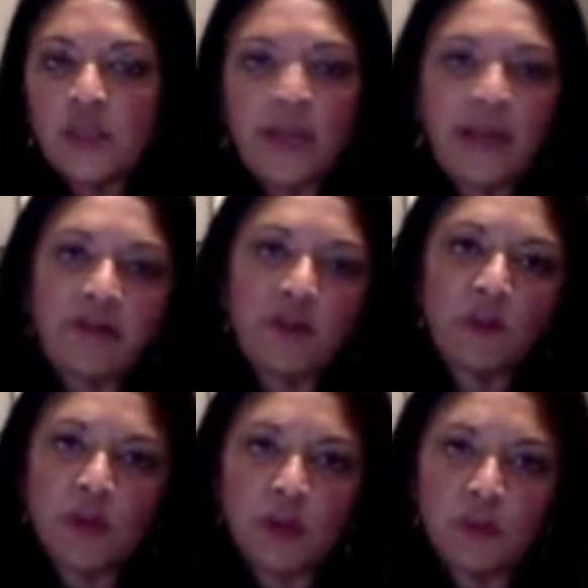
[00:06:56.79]
you may never
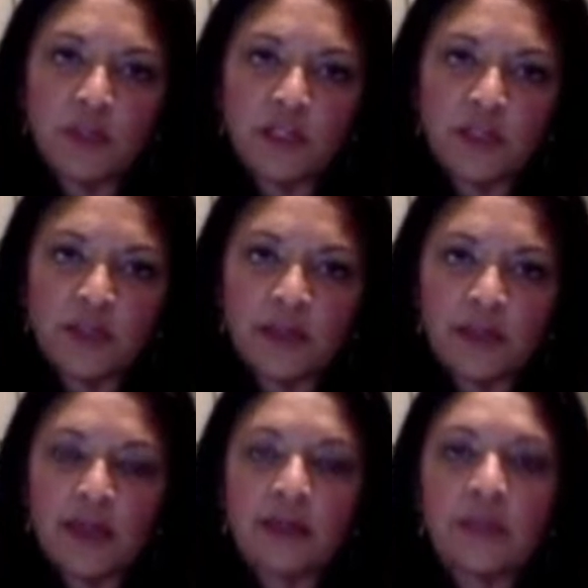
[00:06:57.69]
want abortion to
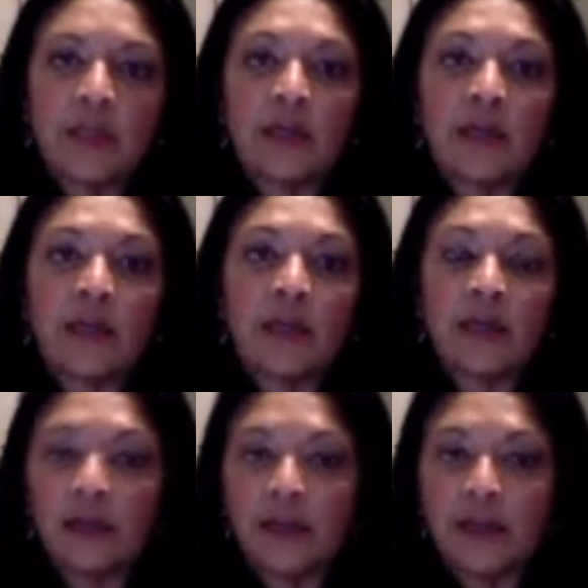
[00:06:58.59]
be completely
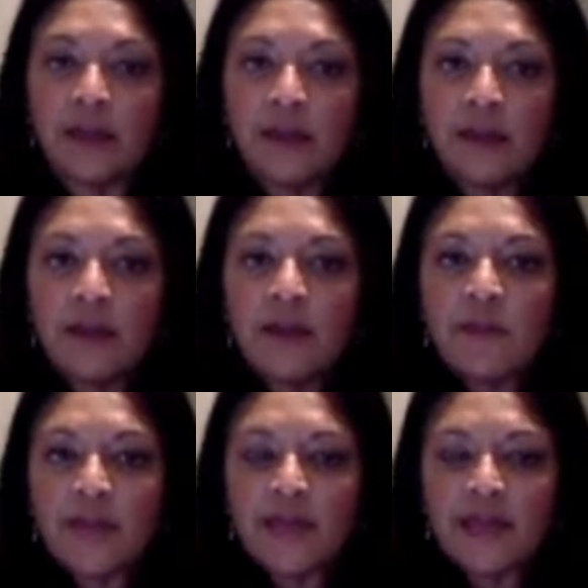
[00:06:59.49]
illegal,
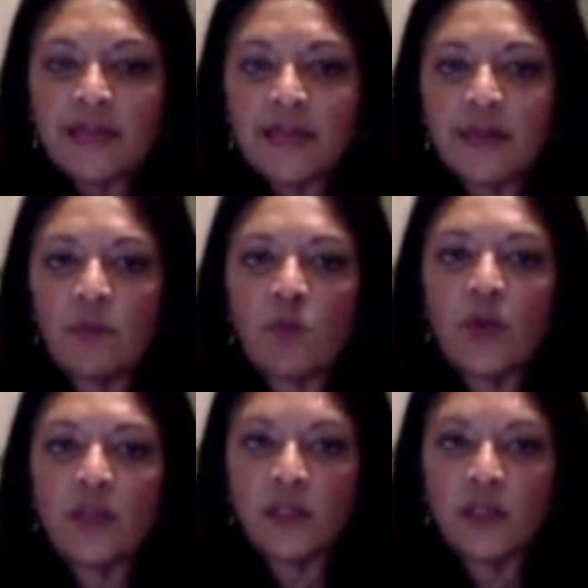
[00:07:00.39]
because then what